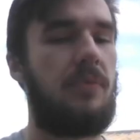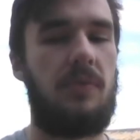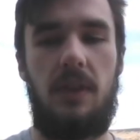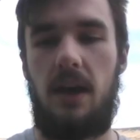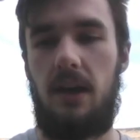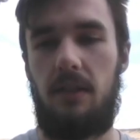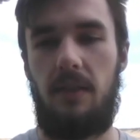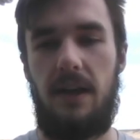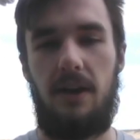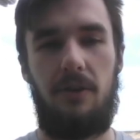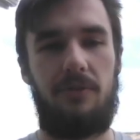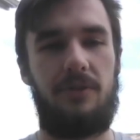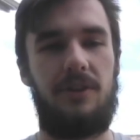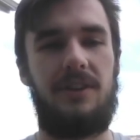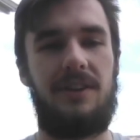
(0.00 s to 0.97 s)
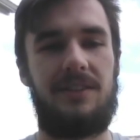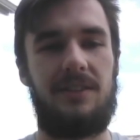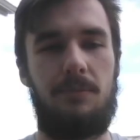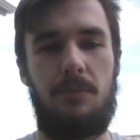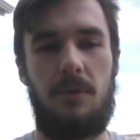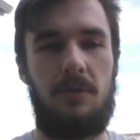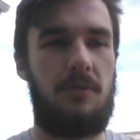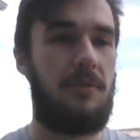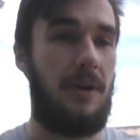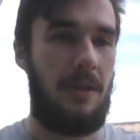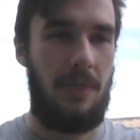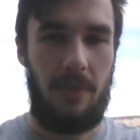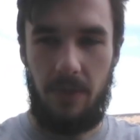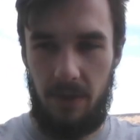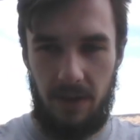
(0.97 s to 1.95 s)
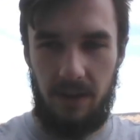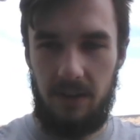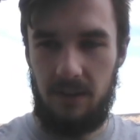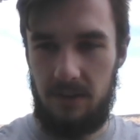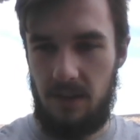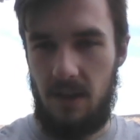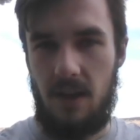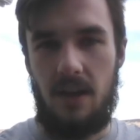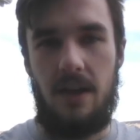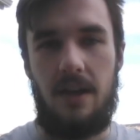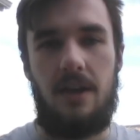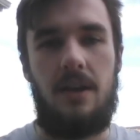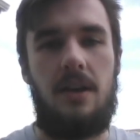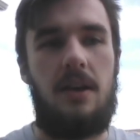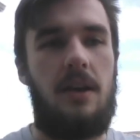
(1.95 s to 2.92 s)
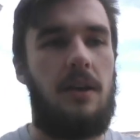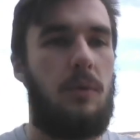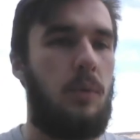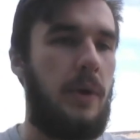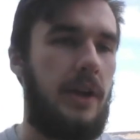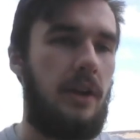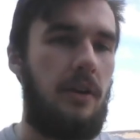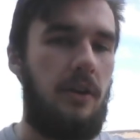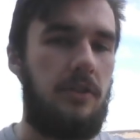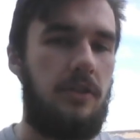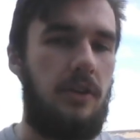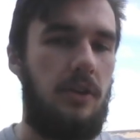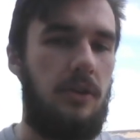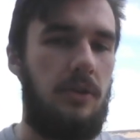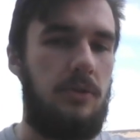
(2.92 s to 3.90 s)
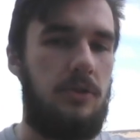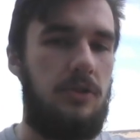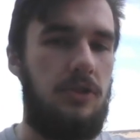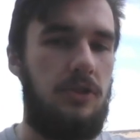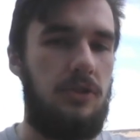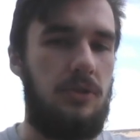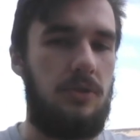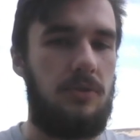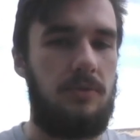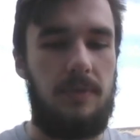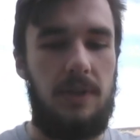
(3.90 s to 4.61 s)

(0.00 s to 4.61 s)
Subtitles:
that allow for some fun things. We could also do,